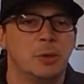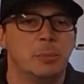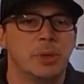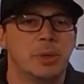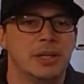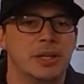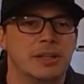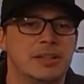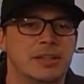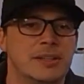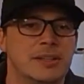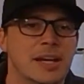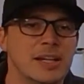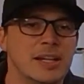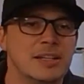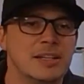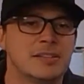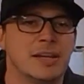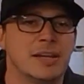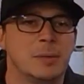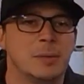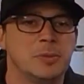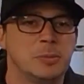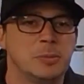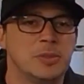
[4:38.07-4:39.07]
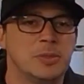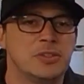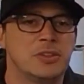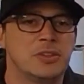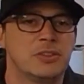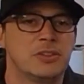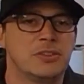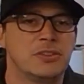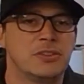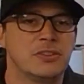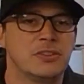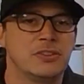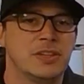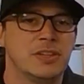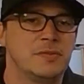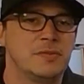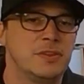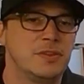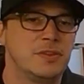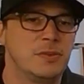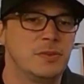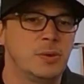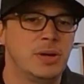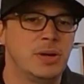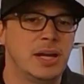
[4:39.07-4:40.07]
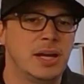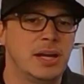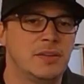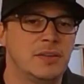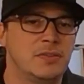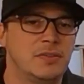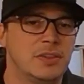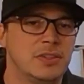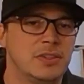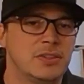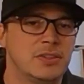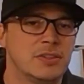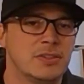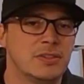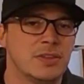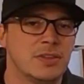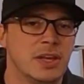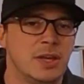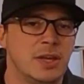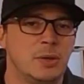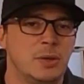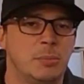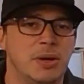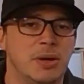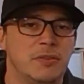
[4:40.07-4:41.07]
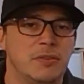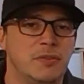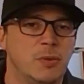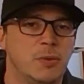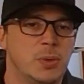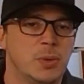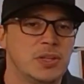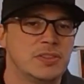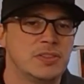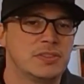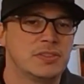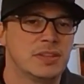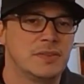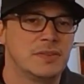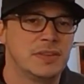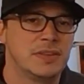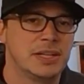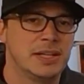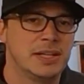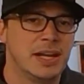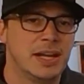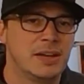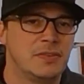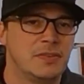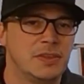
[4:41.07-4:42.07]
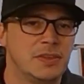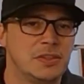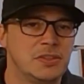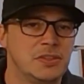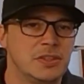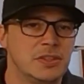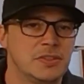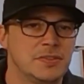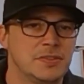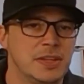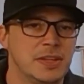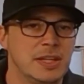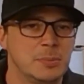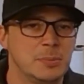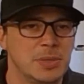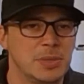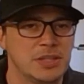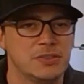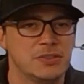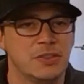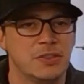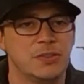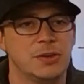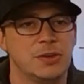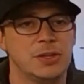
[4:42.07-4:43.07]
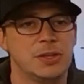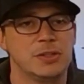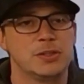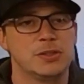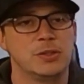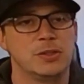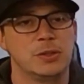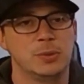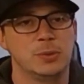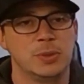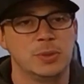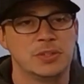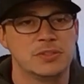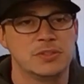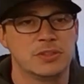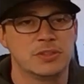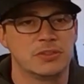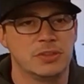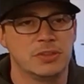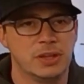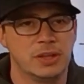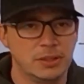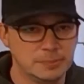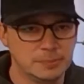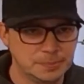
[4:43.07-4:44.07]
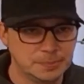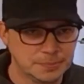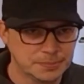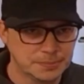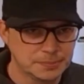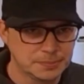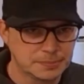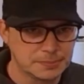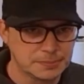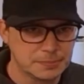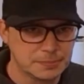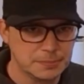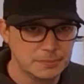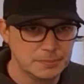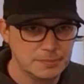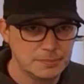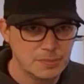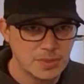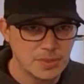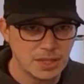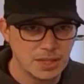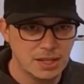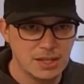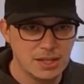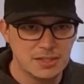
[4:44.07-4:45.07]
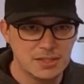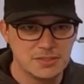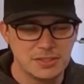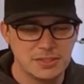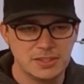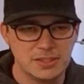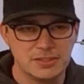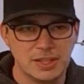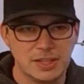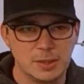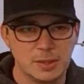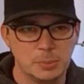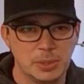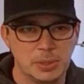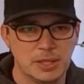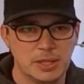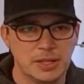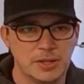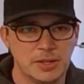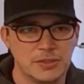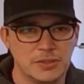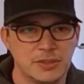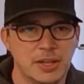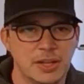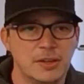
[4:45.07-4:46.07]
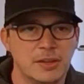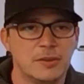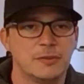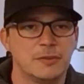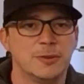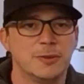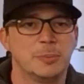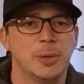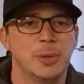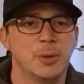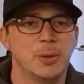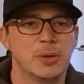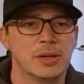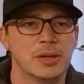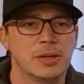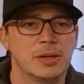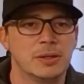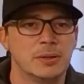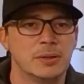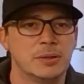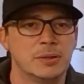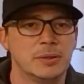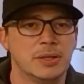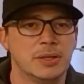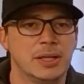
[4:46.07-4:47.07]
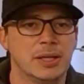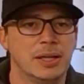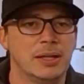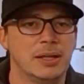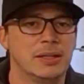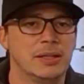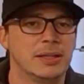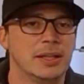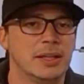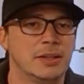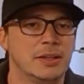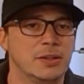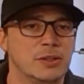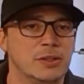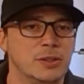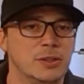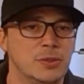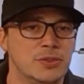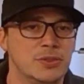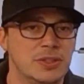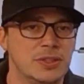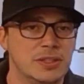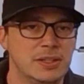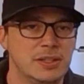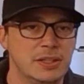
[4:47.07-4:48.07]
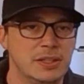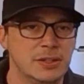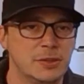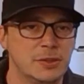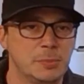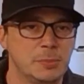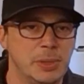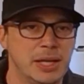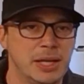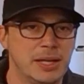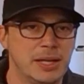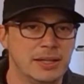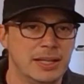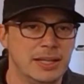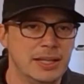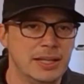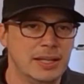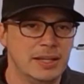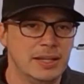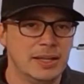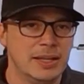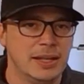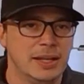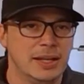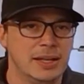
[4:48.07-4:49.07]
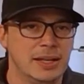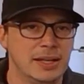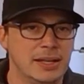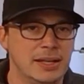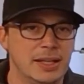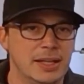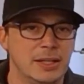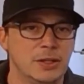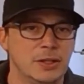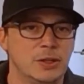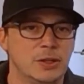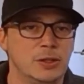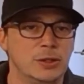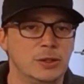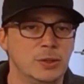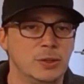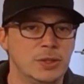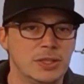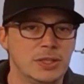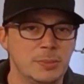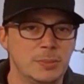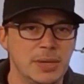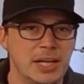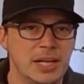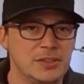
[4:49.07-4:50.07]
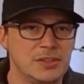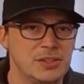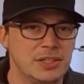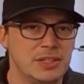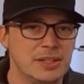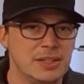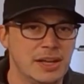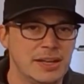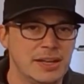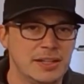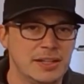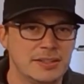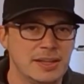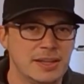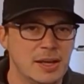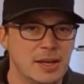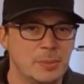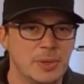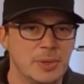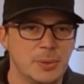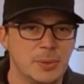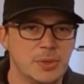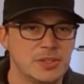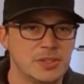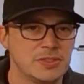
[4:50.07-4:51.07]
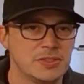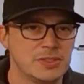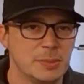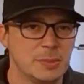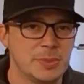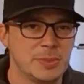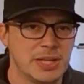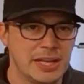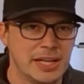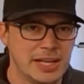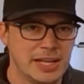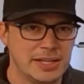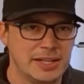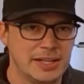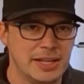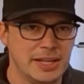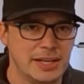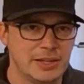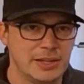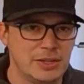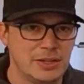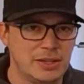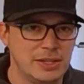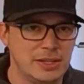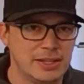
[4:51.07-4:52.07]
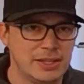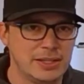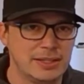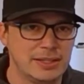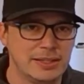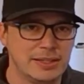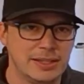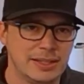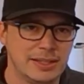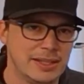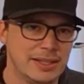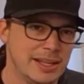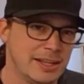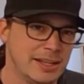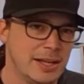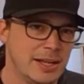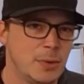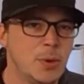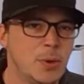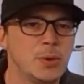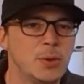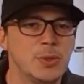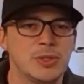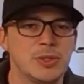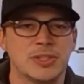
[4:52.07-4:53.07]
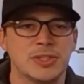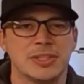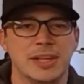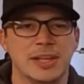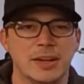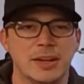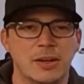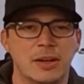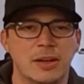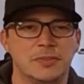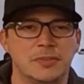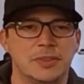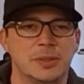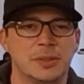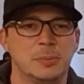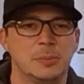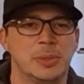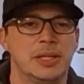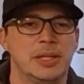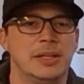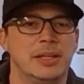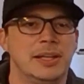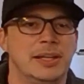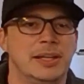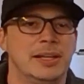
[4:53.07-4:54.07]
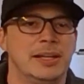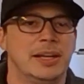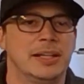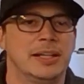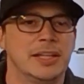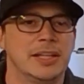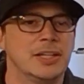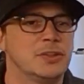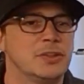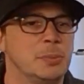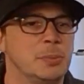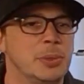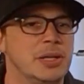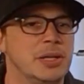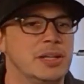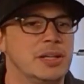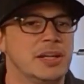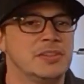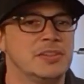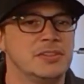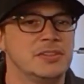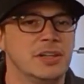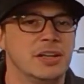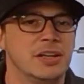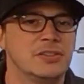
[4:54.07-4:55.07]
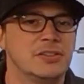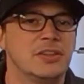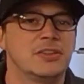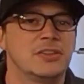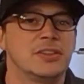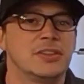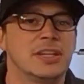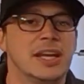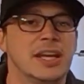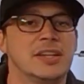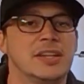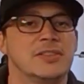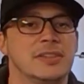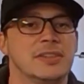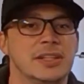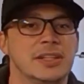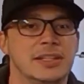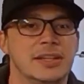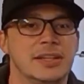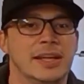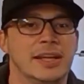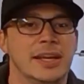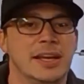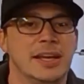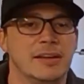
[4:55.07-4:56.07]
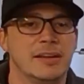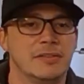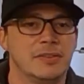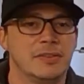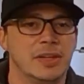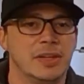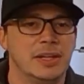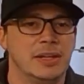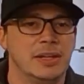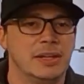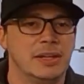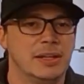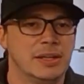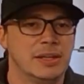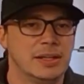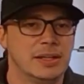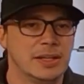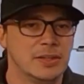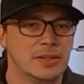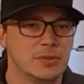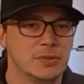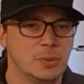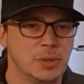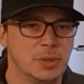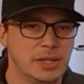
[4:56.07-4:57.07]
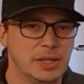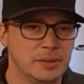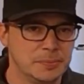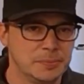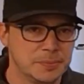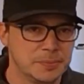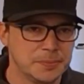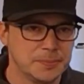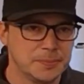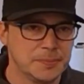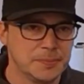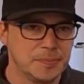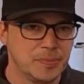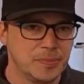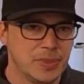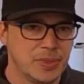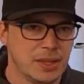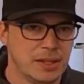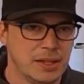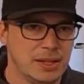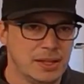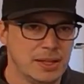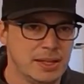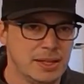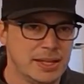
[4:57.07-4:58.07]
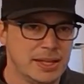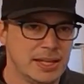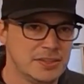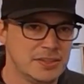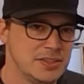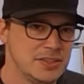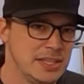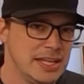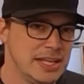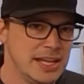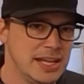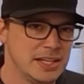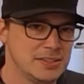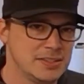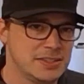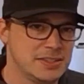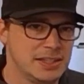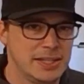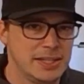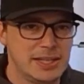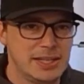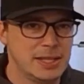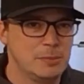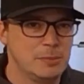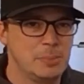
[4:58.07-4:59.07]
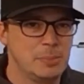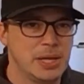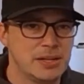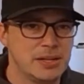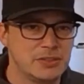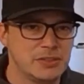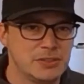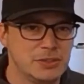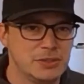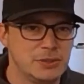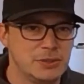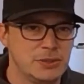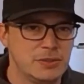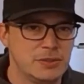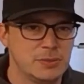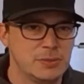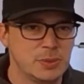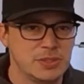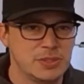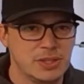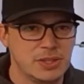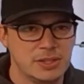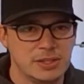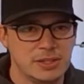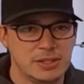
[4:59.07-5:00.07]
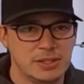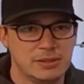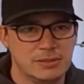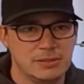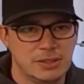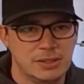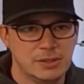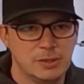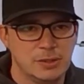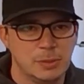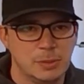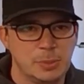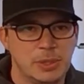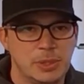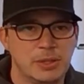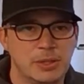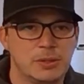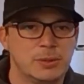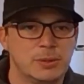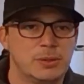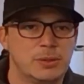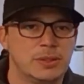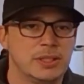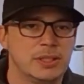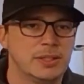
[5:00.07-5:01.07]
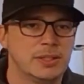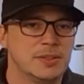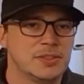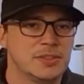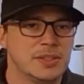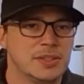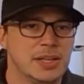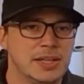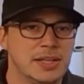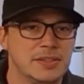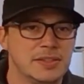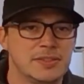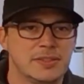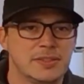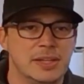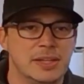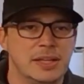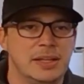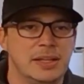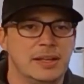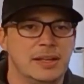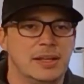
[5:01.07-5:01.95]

But the dining top dimensions are 74 and a half inches by 47 and a half inches, and it makes it 32 inches tall. Uh, seats eight players for poker. Uh, that includes the dealer spot. Uh, it included the matching dining top. That wasn't something I had to add on. And again, I won't use it that often, but I think it's a pretty nice touch. It's a nice thing to have uh, as well. Uh, it has the X leg pedestals, which I think look pretty cool. You know, it's nice.